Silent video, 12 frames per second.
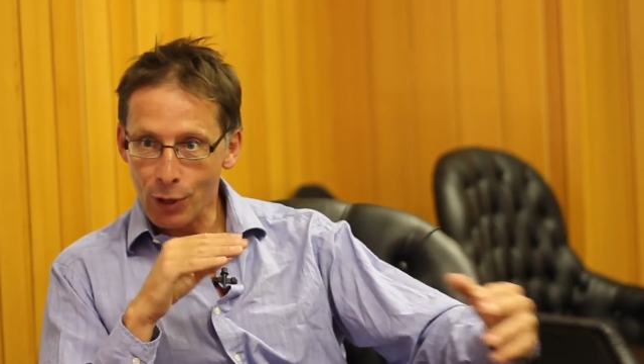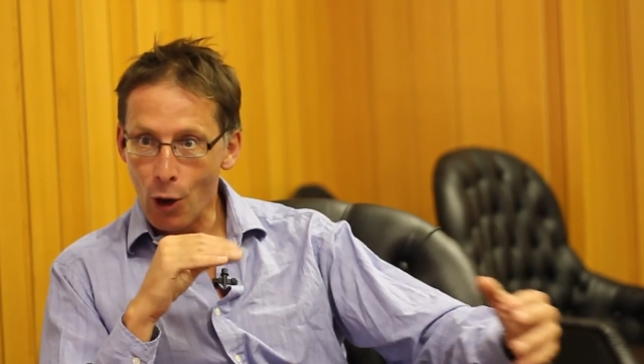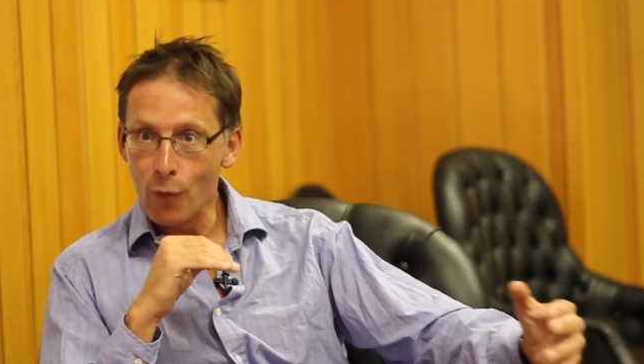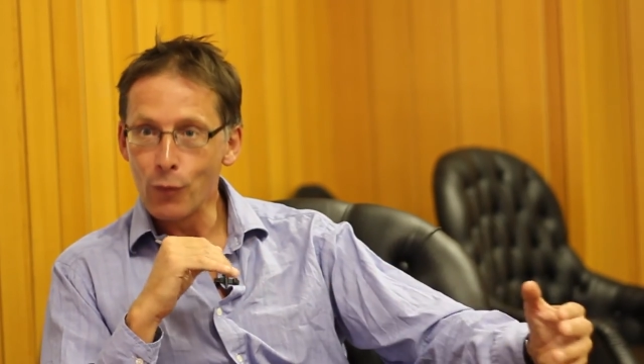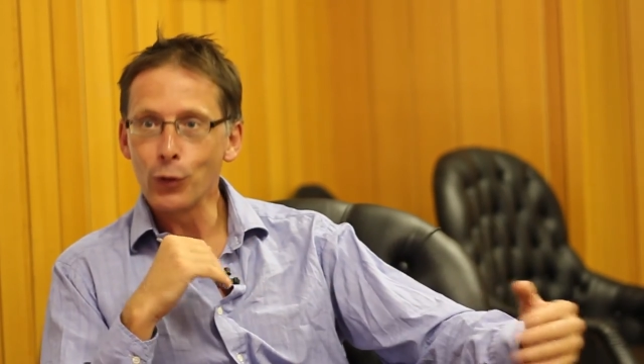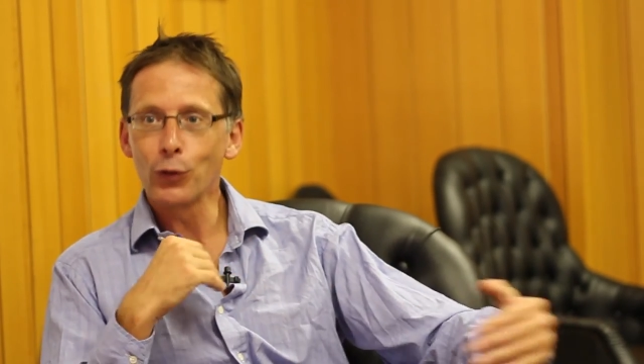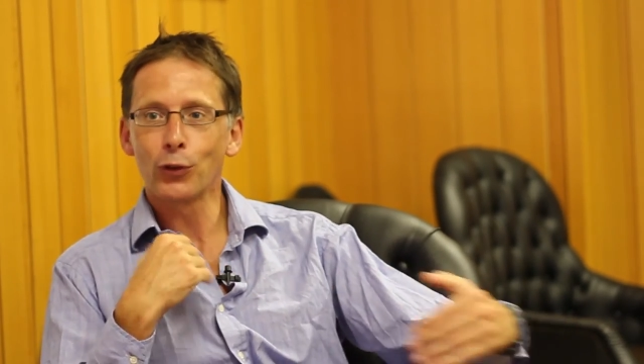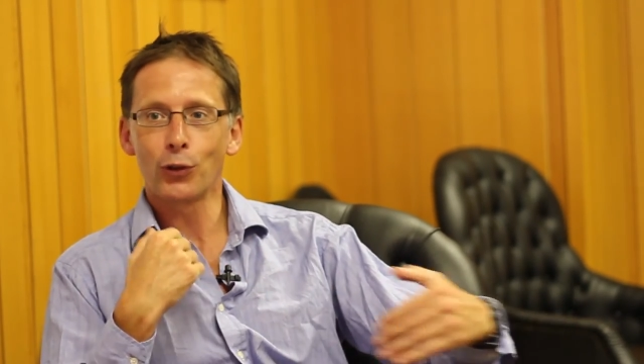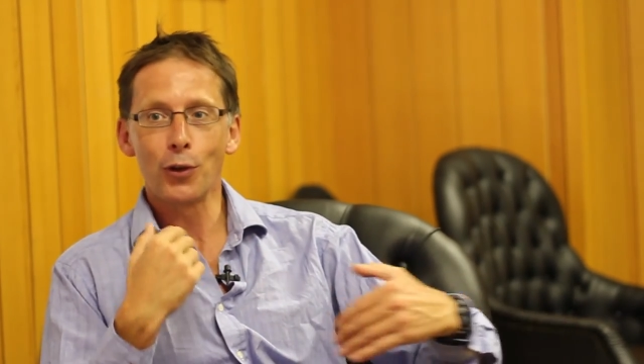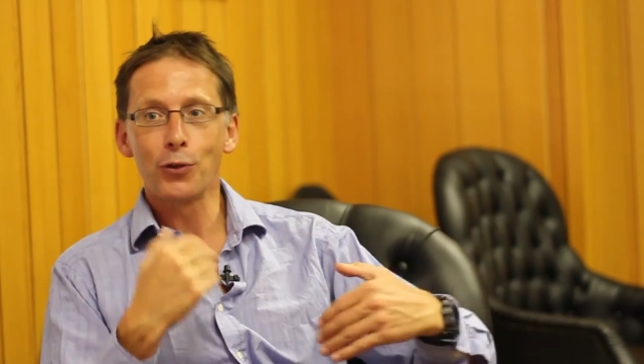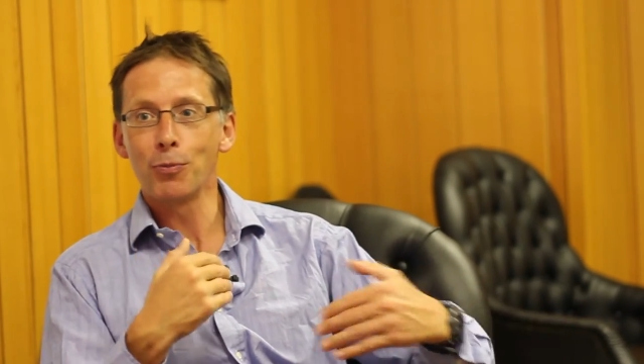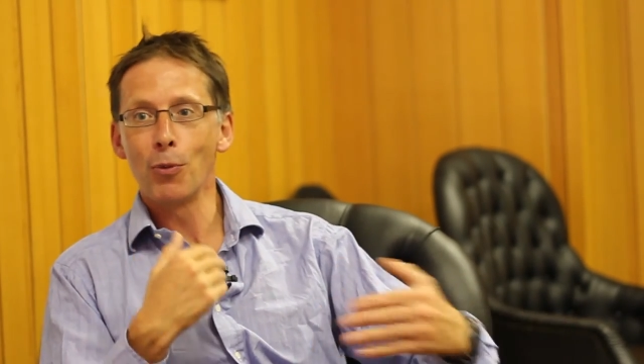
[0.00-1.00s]
The armed forces are
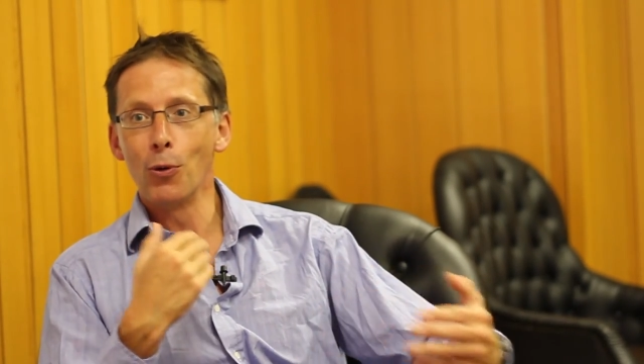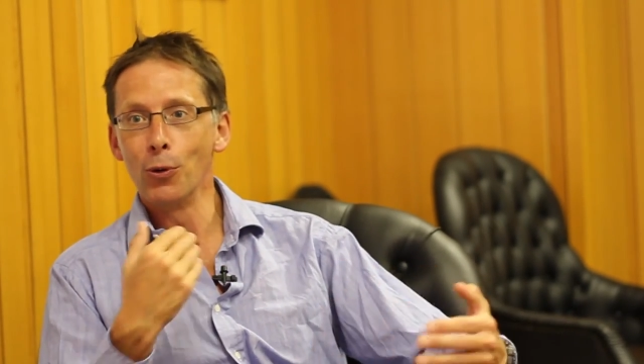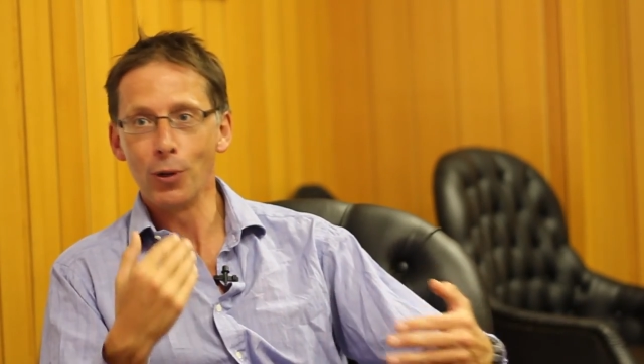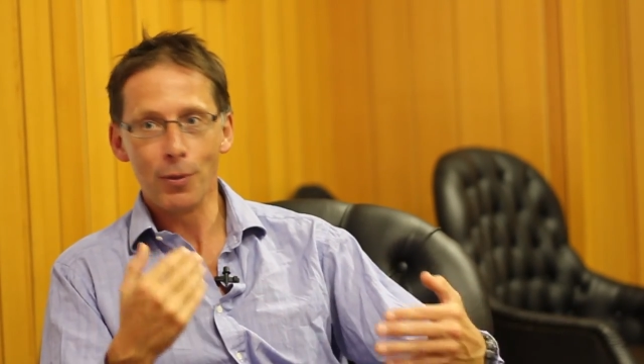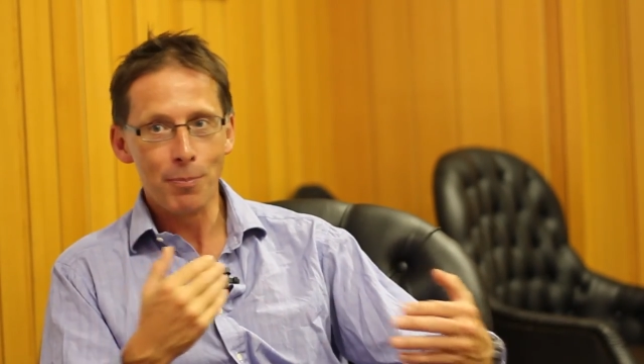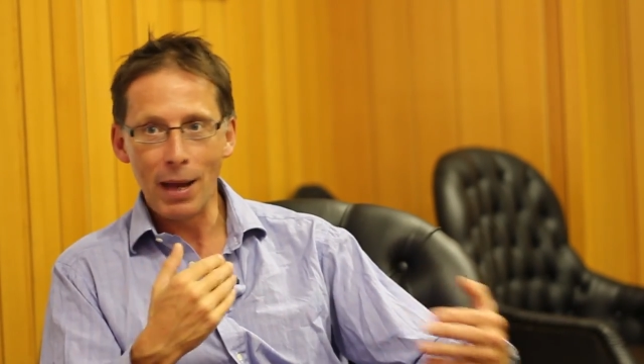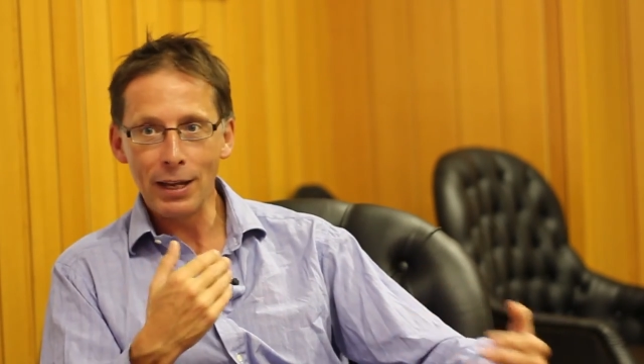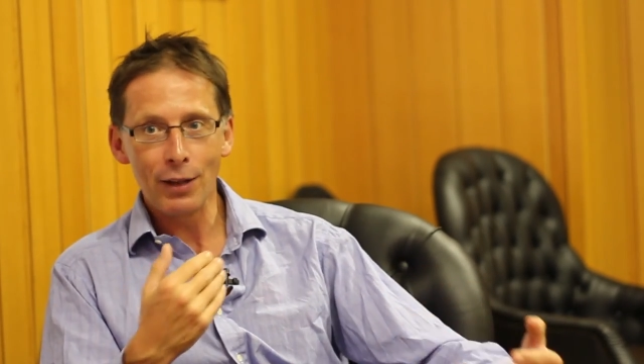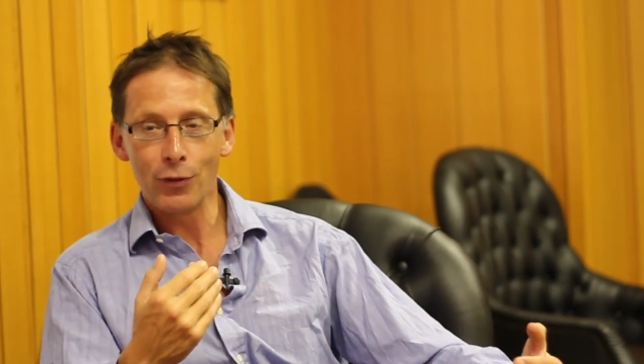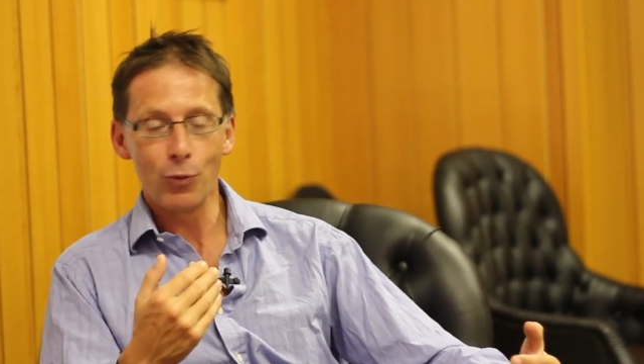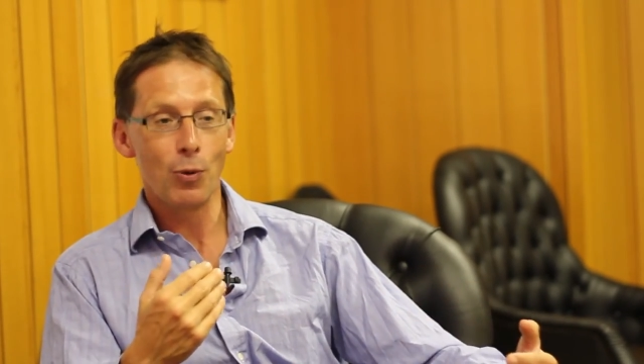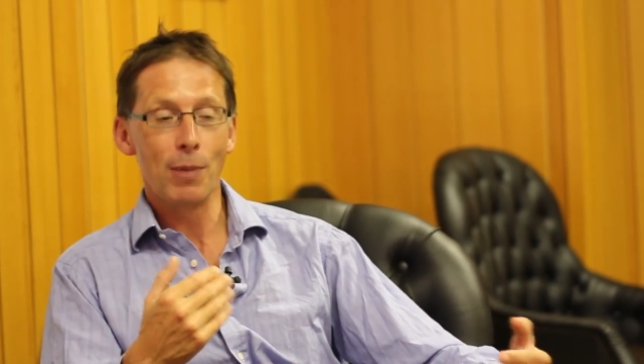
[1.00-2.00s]
so small that
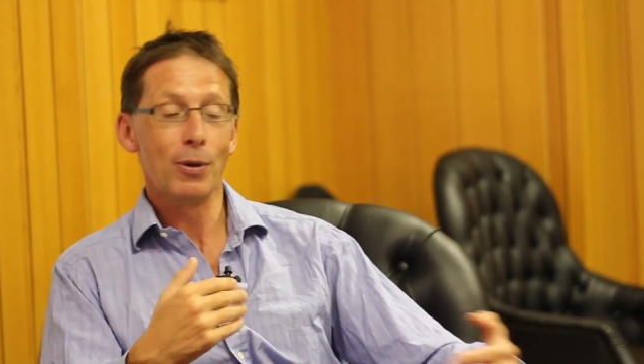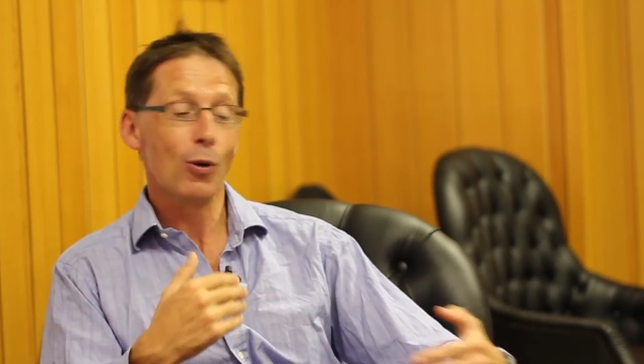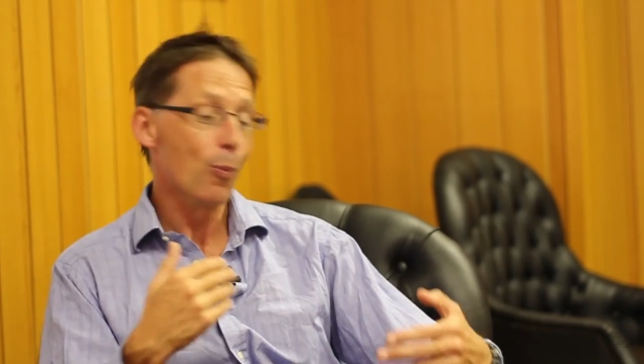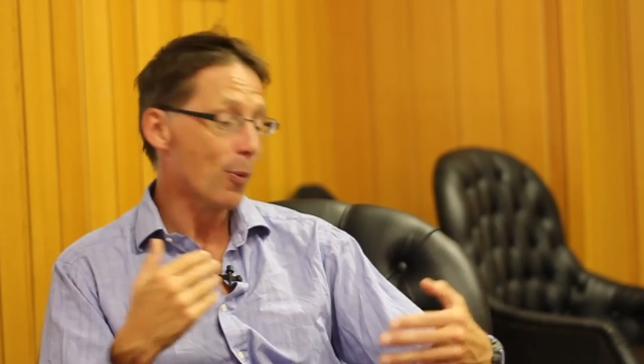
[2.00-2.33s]
many of the women,